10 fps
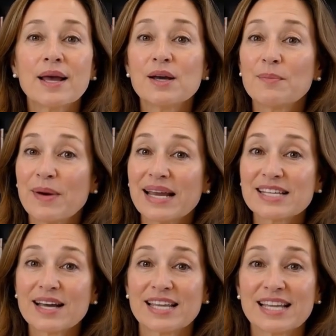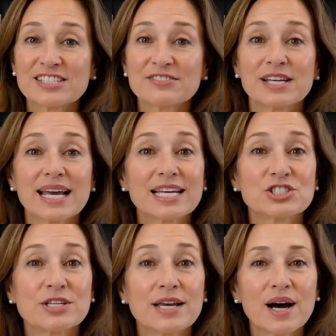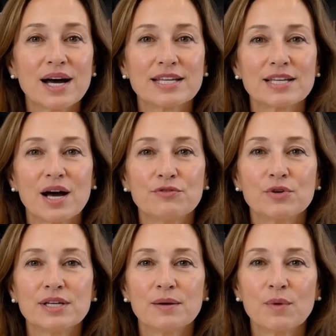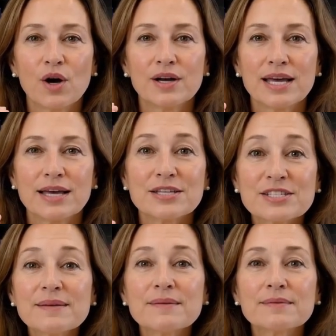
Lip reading: a complete identification guide covering the markings,